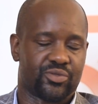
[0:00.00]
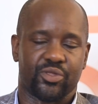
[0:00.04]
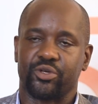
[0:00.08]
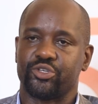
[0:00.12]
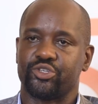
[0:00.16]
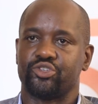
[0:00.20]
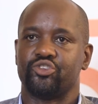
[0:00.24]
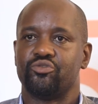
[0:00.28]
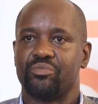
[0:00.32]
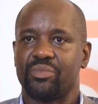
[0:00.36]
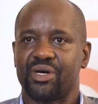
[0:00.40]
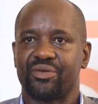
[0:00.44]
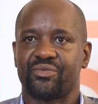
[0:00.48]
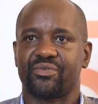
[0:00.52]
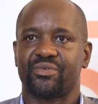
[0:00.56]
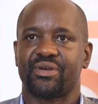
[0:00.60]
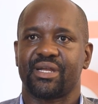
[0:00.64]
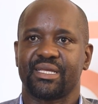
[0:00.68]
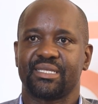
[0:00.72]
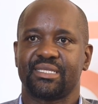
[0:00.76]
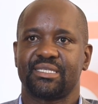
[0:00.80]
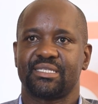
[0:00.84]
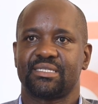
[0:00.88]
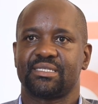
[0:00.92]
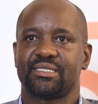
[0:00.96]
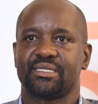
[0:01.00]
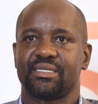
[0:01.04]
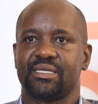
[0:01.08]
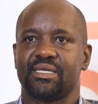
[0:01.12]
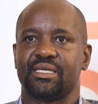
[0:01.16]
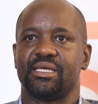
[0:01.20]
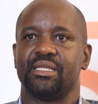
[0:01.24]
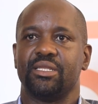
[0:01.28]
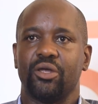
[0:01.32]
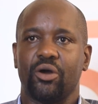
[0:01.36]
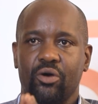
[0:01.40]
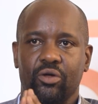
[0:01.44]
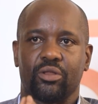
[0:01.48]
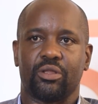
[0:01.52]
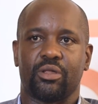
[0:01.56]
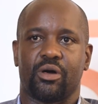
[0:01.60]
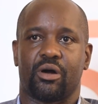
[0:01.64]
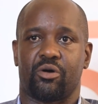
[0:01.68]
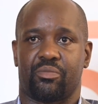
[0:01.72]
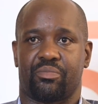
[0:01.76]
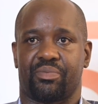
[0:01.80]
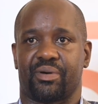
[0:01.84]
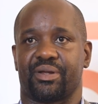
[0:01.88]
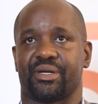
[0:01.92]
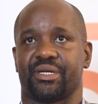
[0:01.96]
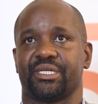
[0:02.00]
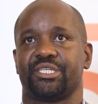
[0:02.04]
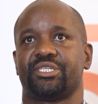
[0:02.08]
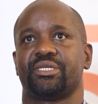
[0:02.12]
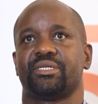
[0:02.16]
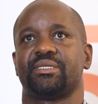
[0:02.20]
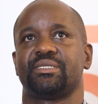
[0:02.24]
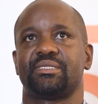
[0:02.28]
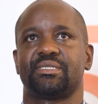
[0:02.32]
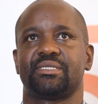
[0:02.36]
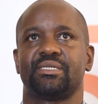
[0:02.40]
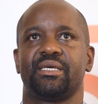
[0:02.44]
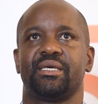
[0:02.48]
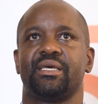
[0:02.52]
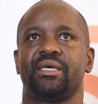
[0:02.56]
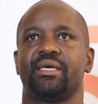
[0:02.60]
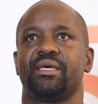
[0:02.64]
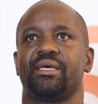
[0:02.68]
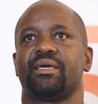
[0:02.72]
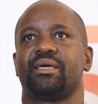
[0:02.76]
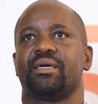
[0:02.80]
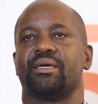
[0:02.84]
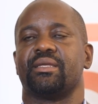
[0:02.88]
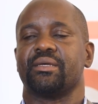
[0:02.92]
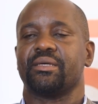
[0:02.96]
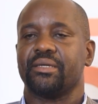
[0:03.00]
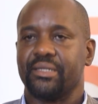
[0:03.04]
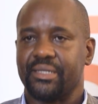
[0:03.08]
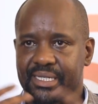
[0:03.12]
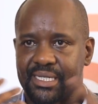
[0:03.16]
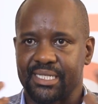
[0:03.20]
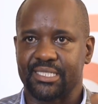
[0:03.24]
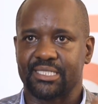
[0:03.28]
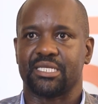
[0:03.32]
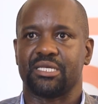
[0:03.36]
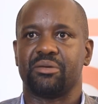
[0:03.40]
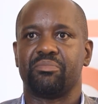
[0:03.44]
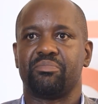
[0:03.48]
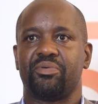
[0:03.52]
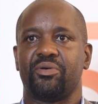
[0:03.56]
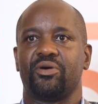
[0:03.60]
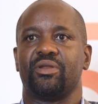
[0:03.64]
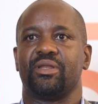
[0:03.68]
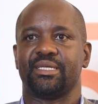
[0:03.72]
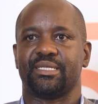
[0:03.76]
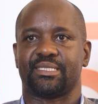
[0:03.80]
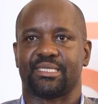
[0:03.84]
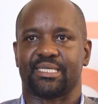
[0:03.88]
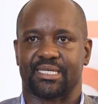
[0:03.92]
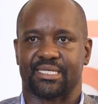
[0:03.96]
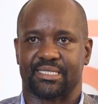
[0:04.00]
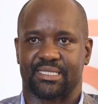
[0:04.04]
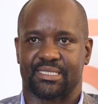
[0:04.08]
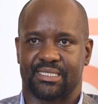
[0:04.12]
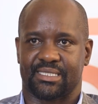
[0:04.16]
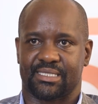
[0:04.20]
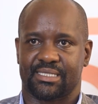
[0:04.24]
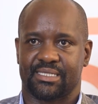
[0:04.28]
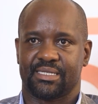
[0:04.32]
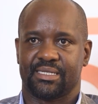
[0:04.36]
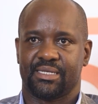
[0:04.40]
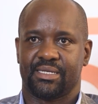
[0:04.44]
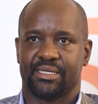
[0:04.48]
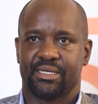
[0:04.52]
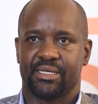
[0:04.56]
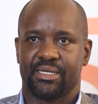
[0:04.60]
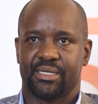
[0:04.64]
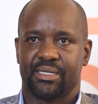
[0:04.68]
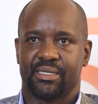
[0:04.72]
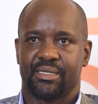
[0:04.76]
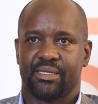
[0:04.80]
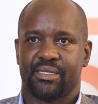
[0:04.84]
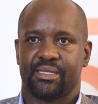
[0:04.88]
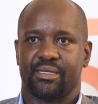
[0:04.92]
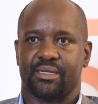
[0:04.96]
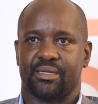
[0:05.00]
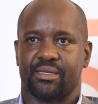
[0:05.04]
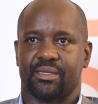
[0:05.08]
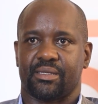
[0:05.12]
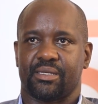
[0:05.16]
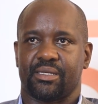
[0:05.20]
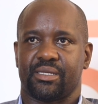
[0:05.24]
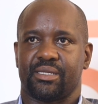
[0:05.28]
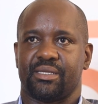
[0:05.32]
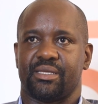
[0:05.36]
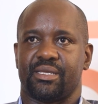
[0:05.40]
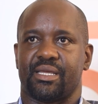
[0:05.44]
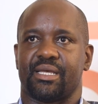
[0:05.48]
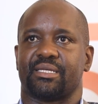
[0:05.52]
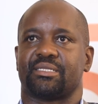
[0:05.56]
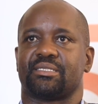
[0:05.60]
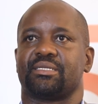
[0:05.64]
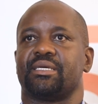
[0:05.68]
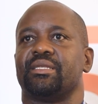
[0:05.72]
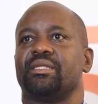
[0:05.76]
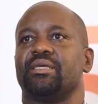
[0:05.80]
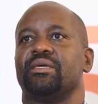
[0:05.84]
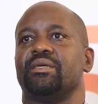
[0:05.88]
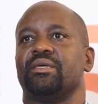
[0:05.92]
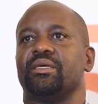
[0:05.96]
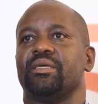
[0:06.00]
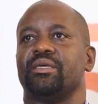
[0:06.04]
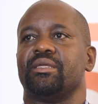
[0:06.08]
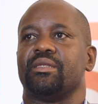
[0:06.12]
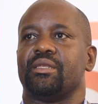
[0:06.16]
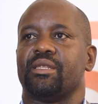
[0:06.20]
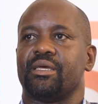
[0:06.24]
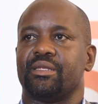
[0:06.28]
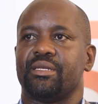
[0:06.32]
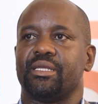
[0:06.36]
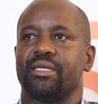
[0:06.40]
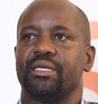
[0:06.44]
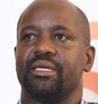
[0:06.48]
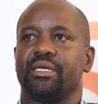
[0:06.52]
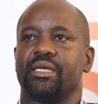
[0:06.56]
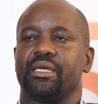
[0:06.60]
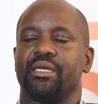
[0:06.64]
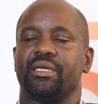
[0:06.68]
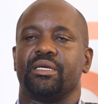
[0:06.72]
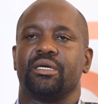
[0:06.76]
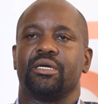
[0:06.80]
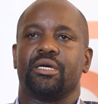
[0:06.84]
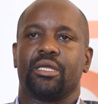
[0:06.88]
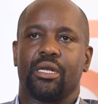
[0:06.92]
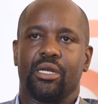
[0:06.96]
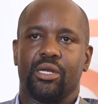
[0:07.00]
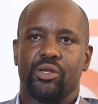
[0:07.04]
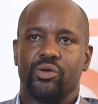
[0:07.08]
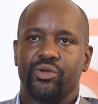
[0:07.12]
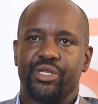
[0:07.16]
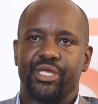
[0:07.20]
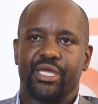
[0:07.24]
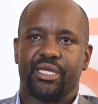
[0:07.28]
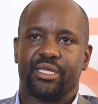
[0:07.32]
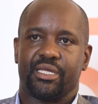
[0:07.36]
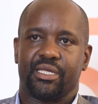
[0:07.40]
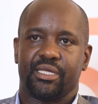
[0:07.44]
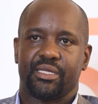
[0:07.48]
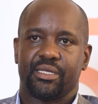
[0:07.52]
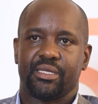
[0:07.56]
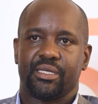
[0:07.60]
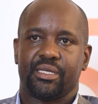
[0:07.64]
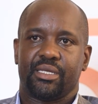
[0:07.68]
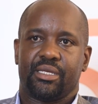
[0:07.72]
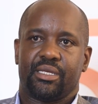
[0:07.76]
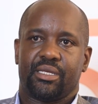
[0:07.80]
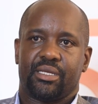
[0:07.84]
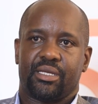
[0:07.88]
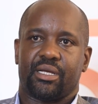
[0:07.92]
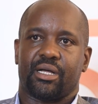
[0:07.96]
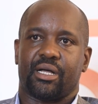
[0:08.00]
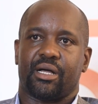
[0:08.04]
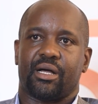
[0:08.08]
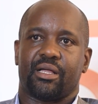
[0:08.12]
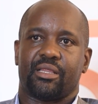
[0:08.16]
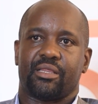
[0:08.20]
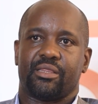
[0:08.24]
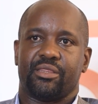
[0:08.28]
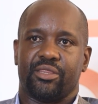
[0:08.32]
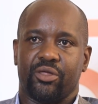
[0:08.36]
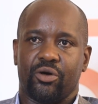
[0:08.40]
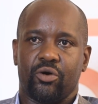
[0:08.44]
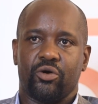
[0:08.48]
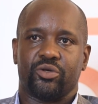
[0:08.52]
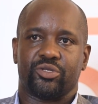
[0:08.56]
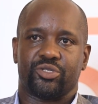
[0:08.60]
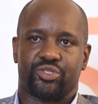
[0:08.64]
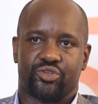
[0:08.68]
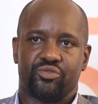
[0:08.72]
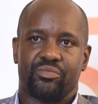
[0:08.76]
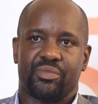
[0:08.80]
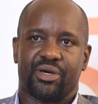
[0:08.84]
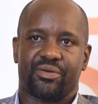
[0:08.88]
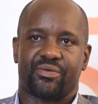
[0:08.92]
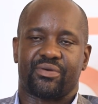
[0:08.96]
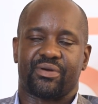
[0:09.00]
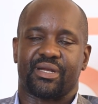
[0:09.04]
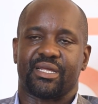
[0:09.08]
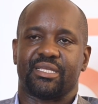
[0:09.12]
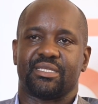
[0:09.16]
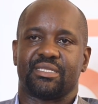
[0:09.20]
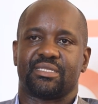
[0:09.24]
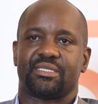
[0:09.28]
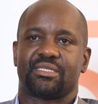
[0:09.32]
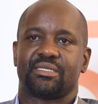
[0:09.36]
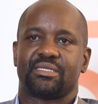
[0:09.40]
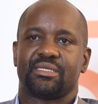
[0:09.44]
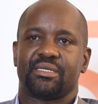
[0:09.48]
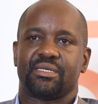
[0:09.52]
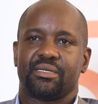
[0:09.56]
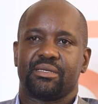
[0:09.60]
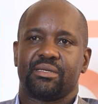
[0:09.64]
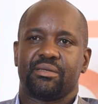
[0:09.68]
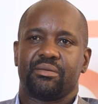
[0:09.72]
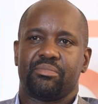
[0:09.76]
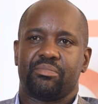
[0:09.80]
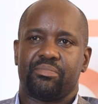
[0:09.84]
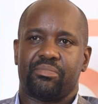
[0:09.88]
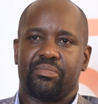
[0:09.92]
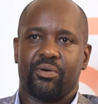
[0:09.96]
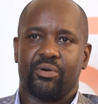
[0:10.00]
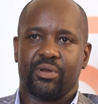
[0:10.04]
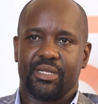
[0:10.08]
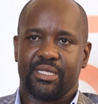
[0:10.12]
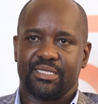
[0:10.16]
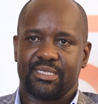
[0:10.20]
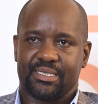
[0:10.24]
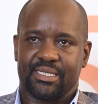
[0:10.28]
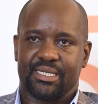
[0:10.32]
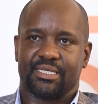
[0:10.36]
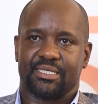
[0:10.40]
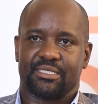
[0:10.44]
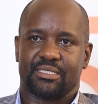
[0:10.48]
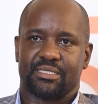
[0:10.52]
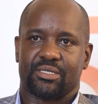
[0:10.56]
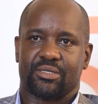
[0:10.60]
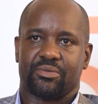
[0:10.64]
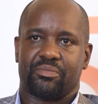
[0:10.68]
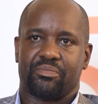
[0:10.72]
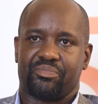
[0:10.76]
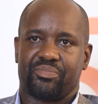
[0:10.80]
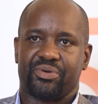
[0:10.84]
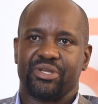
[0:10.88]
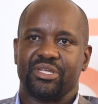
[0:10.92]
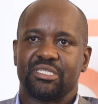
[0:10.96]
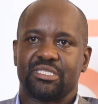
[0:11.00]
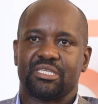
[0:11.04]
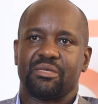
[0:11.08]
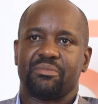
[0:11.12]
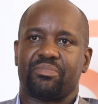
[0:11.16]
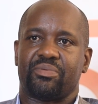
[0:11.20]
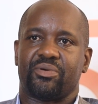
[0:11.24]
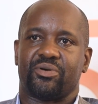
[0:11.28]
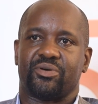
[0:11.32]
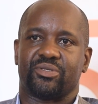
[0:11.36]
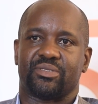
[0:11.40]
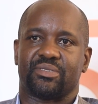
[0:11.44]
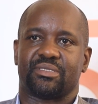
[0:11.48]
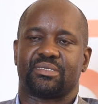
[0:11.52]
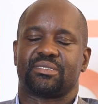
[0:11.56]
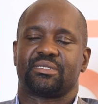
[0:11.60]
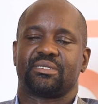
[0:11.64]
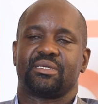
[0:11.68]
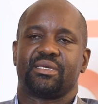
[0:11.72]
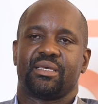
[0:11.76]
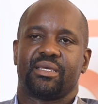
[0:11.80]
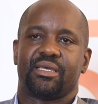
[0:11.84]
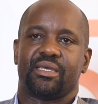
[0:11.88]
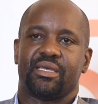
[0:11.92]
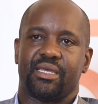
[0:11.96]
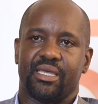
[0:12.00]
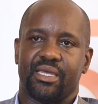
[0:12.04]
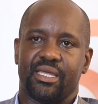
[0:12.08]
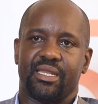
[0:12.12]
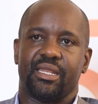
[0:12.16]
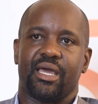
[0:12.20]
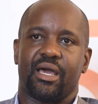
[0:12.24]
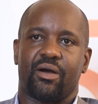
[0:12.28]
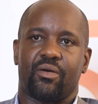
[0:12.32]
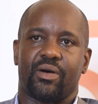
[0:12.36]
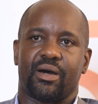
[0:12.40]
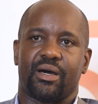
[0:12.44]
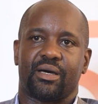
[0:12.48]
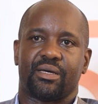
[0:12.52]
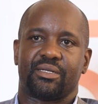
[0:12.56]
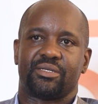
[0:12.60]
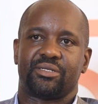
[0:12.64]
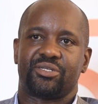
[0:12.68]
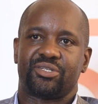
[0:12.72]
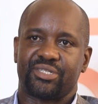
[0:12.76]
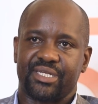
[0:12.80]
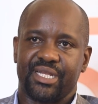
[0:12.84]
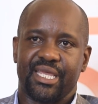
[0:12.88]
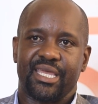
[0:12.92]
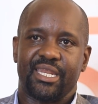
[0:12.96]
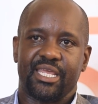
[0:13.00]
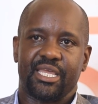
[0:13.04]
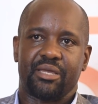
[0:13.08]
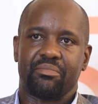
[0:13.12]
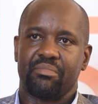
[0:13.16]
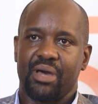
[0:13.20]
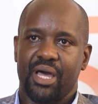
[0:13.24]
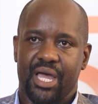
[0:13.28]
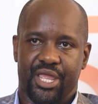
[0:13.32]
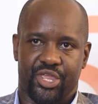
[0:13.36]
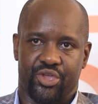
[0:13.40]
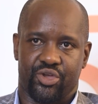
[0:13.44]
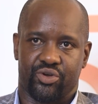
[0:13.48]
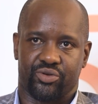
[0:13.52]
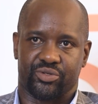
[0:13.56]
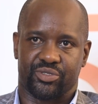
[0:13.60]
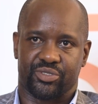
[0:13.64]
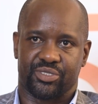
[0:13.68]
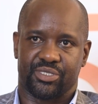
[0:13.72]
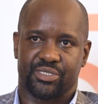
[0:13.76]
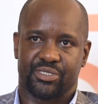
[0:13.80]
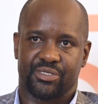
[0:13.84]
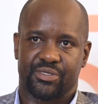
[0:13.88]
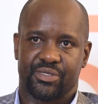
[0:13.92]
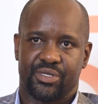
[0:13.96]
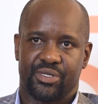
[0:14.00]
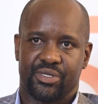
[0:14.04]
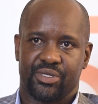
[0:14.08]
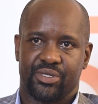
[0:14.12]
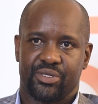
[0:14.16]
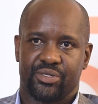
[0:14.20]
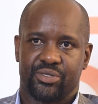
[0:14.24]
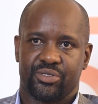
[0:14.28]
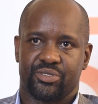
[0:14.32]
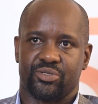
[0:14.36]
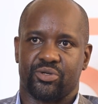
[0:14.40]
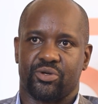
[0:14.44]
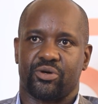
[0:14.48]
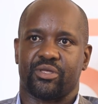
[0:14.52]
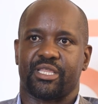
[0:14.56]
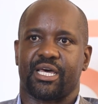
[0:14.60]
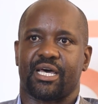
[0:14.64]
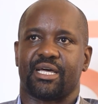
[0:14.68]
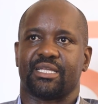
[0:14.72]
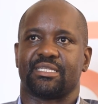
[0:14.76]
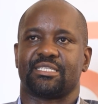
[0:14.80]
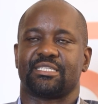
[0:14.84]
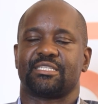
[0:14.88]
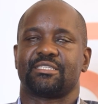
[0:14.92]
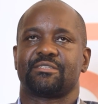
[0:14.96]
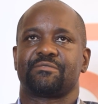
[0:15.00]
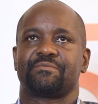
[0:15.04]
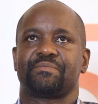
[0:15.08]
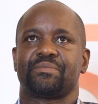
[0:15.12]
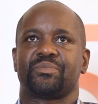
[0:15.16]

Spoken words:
those human rights in all our operations and creating policies. Yes, and including those human rights policies or principles in our training manuals, so that,